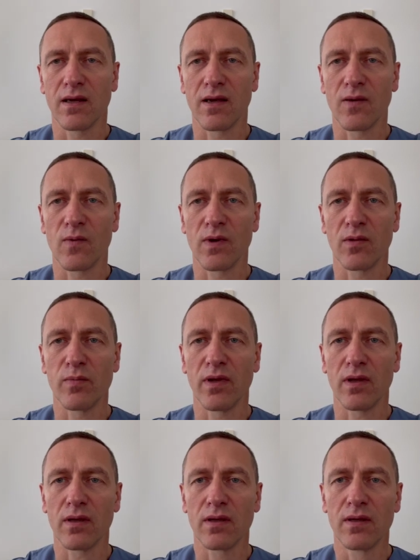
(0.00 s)
I will
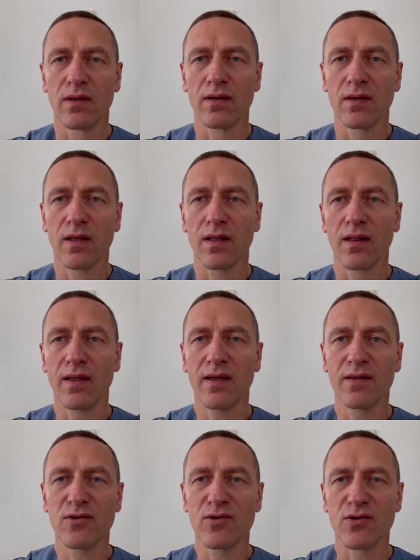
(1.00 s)
be
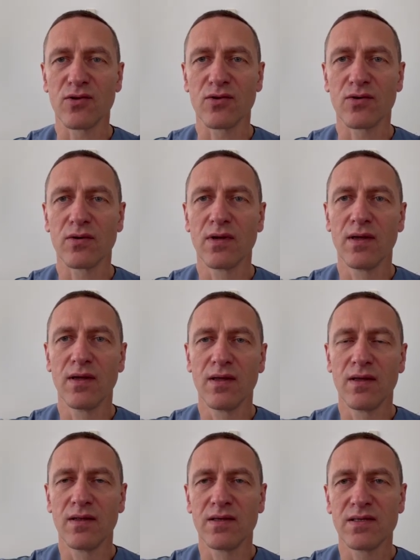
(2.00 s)
glad to
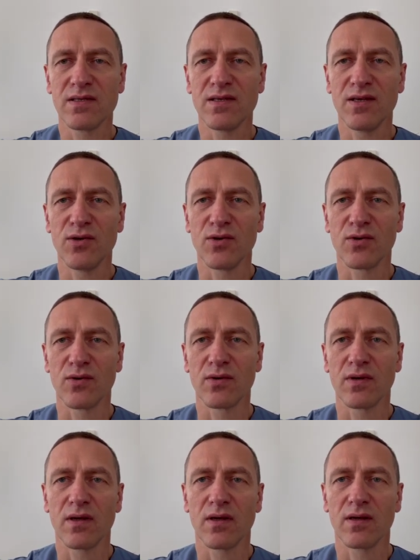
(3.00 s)
see
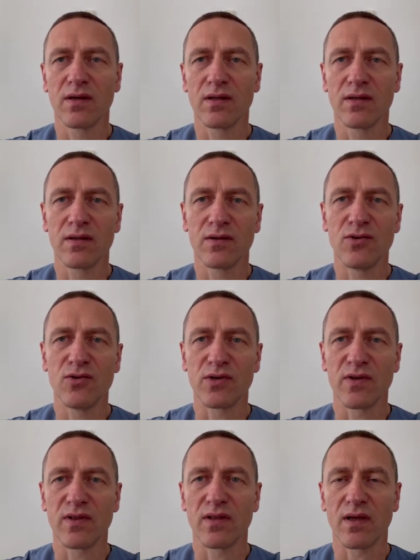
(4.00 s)
you
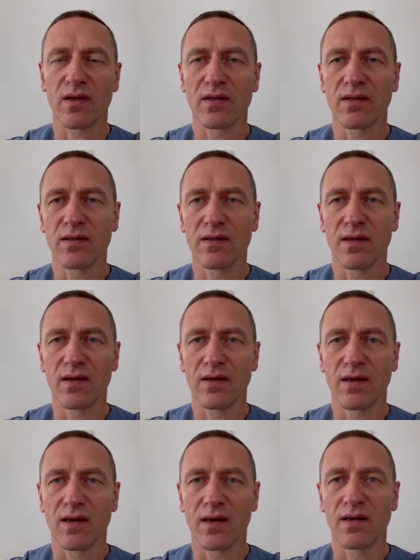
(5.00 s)
during the,
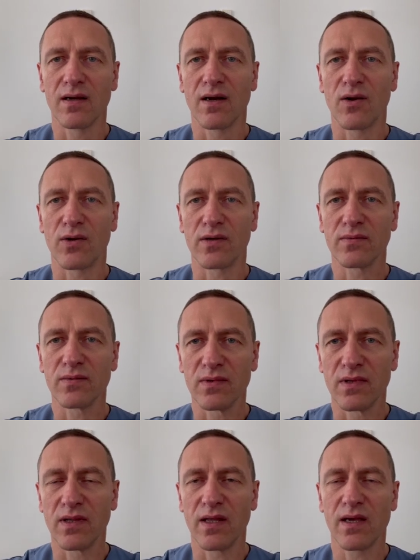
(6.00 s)
our
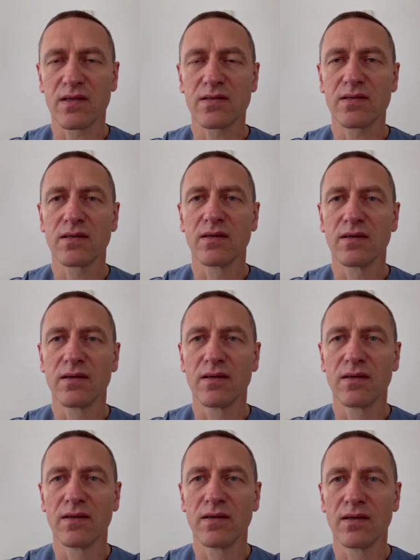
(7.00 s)
next
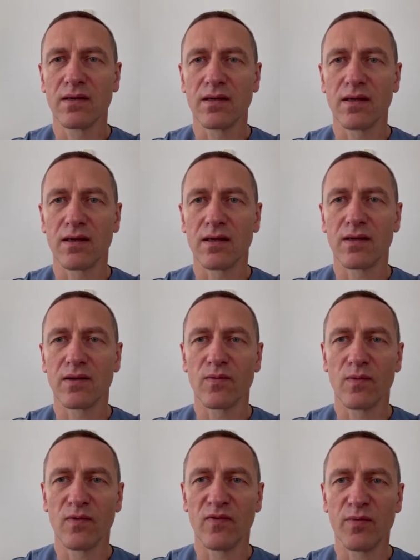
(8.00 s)
uh,
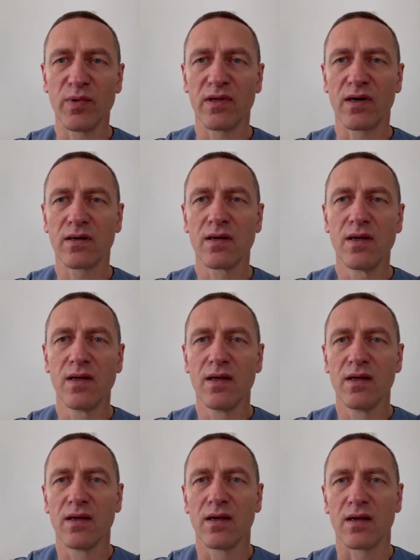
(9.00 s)
webinar
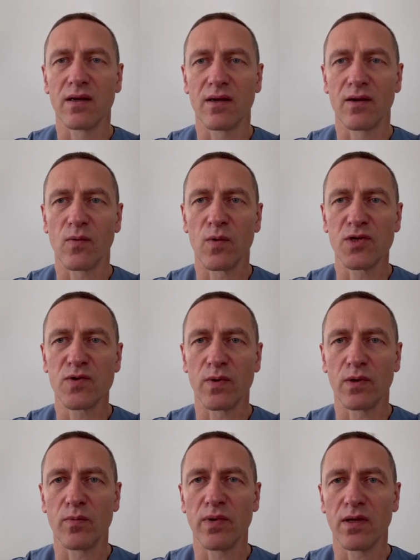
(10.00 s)
uh, which
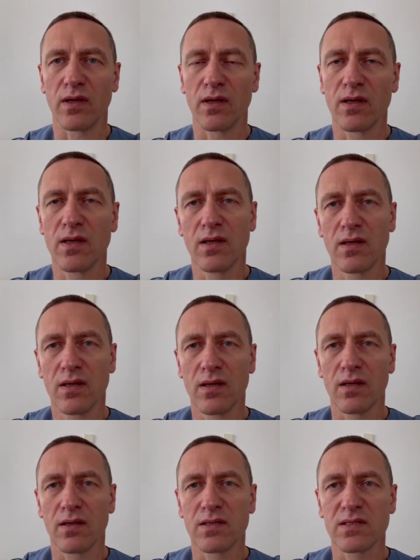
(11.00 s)
will be
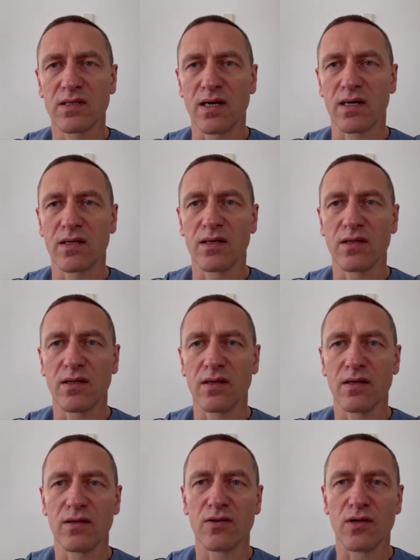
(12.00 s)

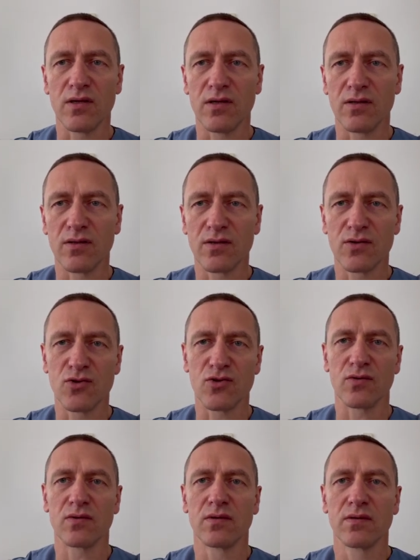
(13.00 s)
started in
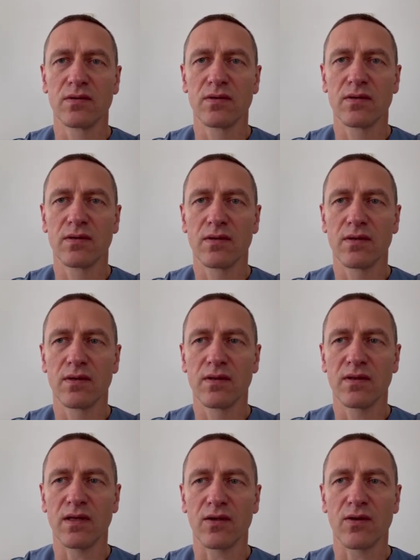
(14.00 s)
June.
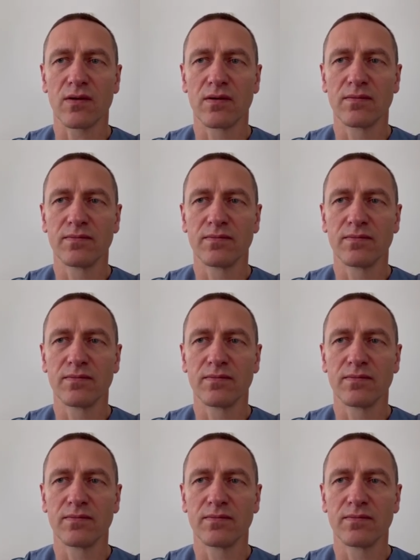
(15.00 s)
Thank you.